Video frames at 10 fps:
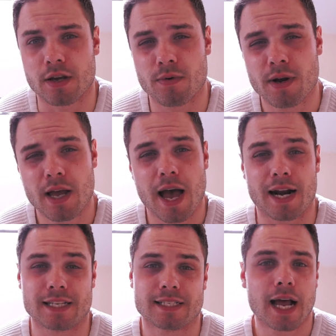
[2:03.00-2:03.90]
you,
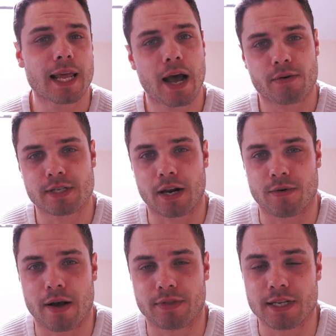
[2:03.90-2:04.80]
and exactly how to get
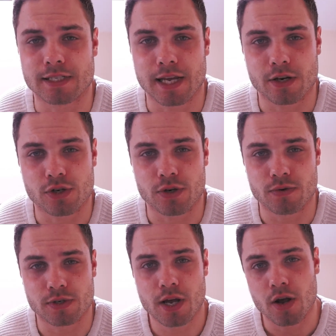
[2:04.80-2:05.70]
around these
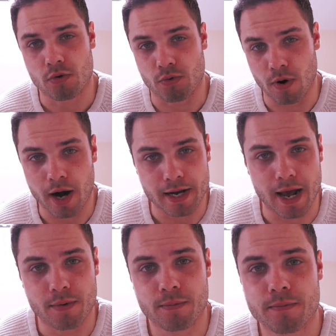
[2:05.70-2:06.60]
issues right
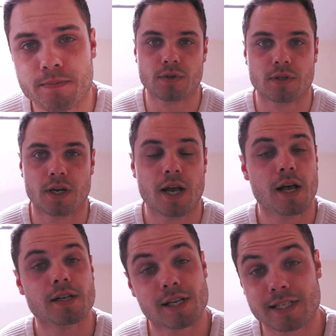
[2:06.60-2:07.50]
now.
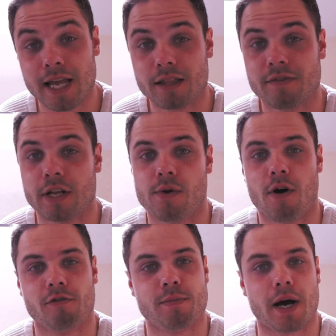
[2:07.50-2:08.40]
So let's kick the video
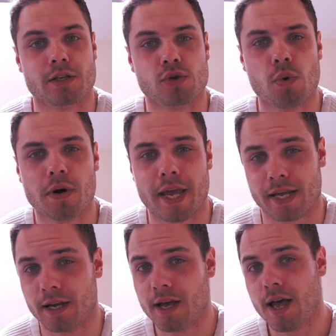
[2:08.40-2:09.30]
off by
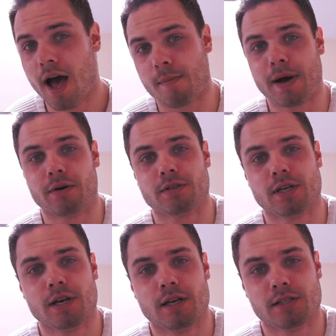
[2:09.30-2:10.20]
talking
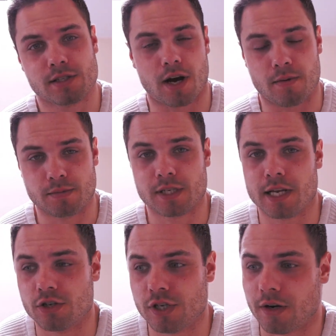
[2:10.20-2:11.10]
about SARMs
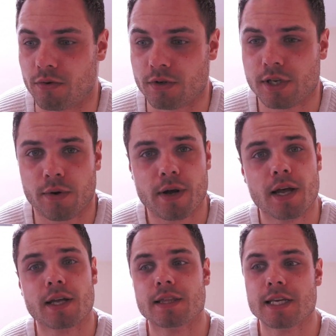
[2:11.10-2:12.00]
in general. So
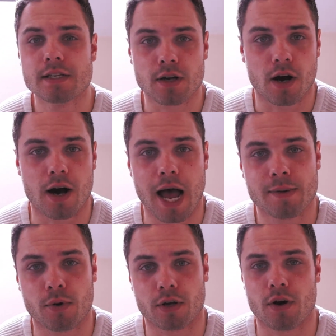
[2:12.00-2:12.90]
these are
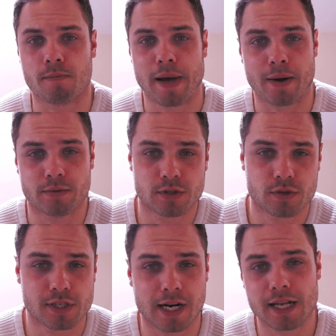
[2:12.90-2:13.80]
anabolic
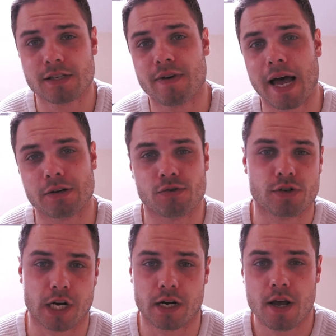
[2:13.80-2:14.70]
compounds, selective
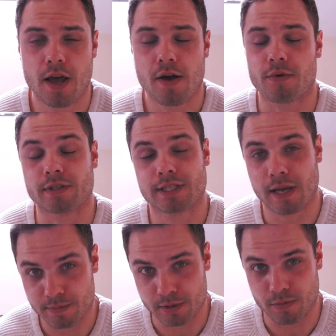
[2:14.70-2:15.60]
androgen
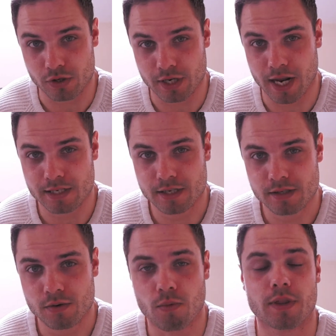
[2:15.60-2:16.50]
receptor
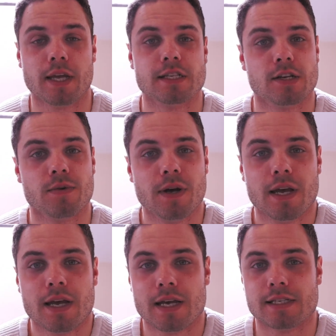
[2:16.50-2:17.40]
modulators. What they do
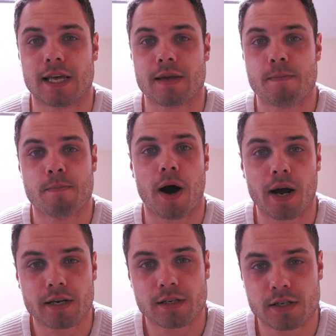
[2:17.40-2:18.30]
is they
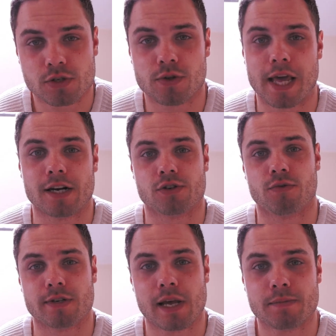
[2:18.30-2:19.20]
bind to the
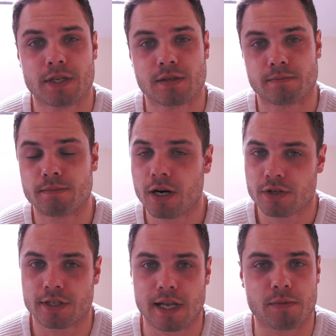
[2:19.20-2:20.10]
androgen receptors
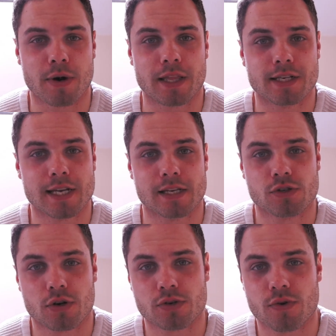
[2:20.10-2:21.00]
much the same way that
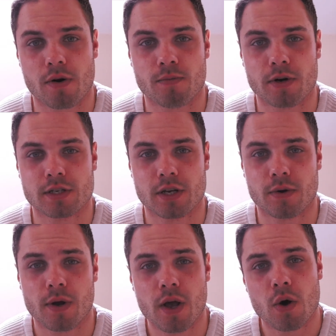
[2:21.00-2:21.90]
testosterone would
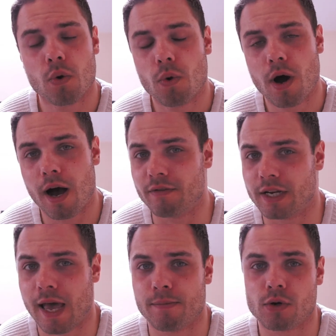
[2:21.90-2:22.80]
do, or other
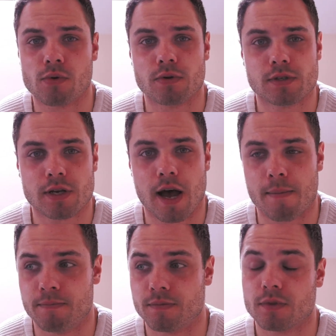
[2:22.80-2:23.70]
chemicals,
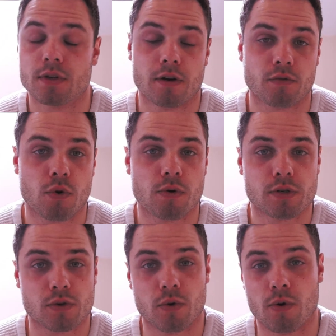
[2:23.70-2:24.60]
of
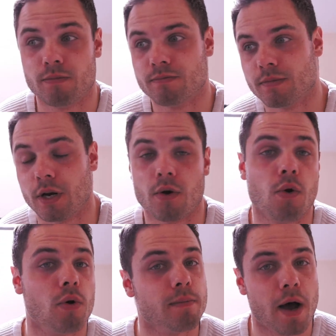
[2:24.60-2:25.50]
course, or
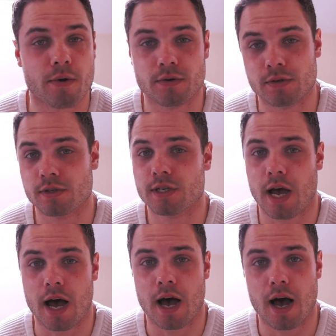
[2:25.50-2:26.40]
hormones,
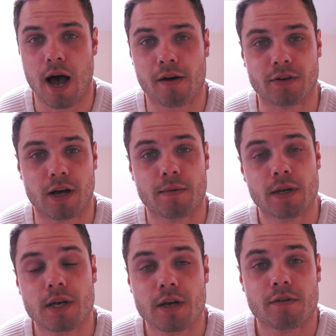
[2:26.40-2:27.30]
other
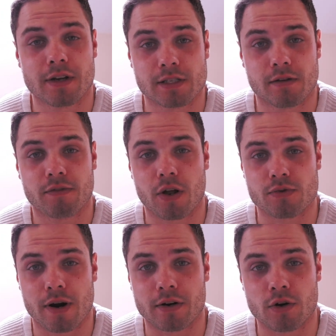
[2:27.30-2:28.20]
things that
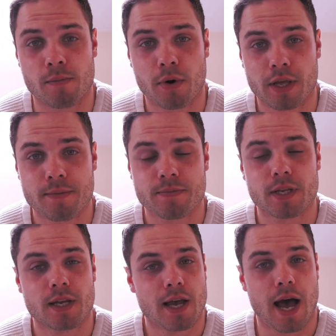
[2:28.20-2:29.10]
float around in your body.
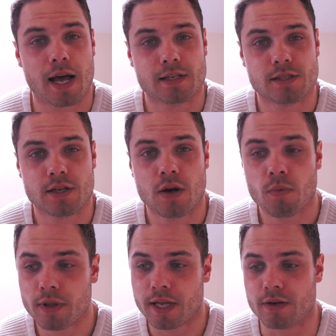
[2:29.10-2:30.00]
And
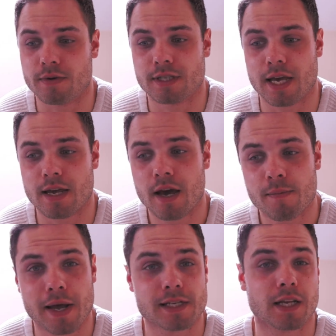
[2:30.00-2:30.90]
what they do is they
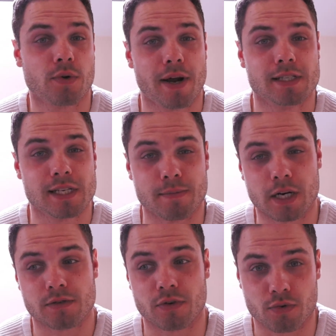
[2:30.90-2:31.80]
basically create a
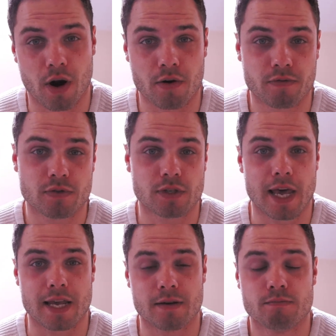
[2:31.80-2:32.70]
stimulus for growth.
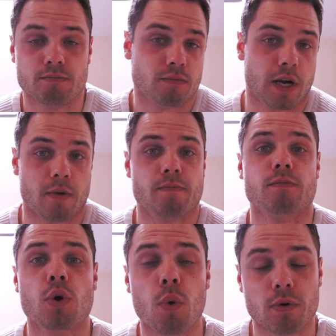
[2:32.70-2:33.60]
They
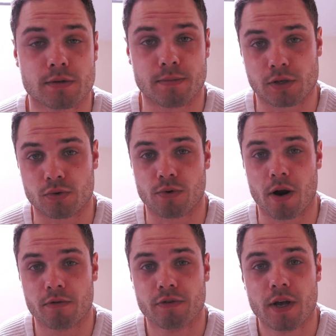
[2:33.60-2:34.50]
cause muscle
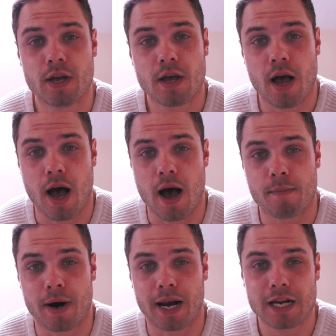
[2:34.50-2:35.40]
growth
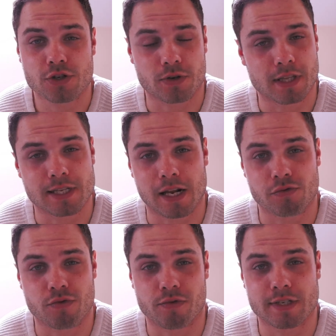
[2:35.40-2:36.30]
by latching onto these
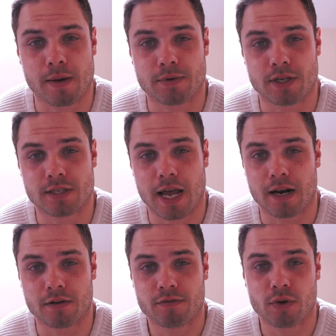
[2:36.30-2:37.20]
androgen receptors
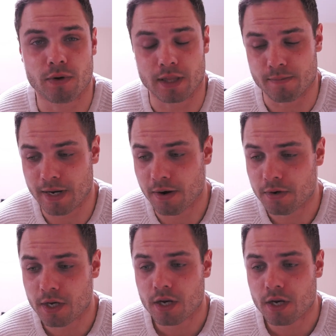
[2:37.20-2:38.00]
and fueling them. Now,